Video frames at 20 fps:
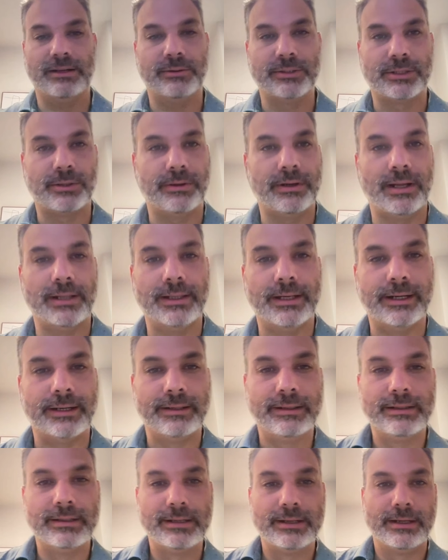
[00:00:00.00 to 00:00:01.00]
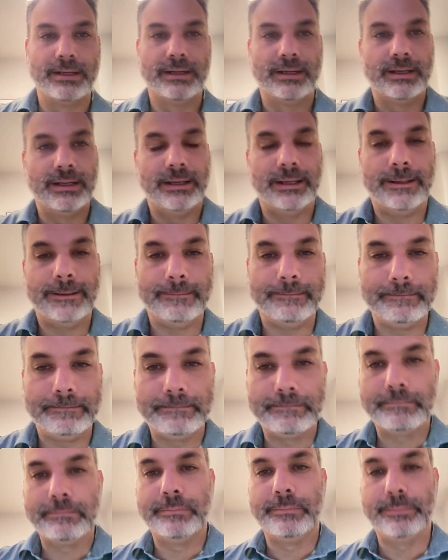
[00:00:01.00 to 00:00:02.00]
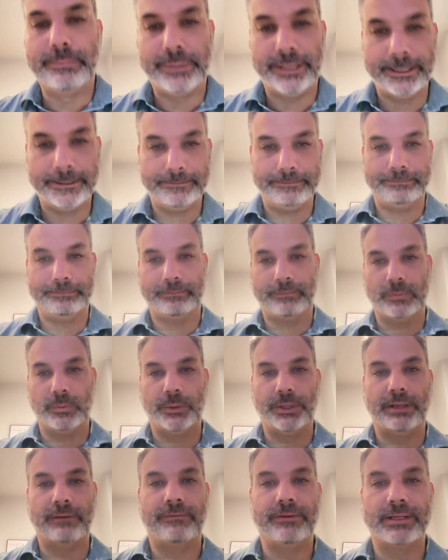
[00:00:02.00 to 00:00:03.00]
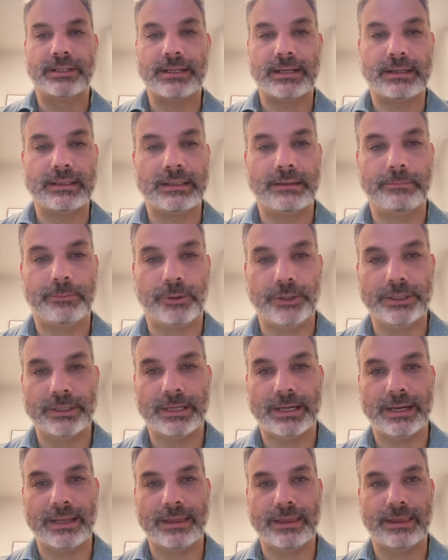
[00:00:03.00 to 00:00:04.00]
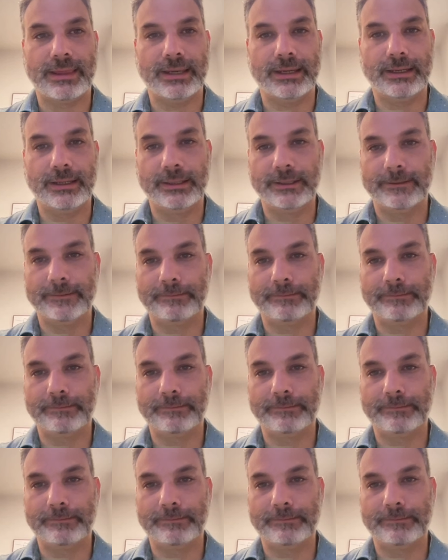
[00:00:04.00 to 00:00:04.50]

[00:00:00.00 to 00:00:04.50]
know what's going on there. Um, but we can fix that at some point, I think.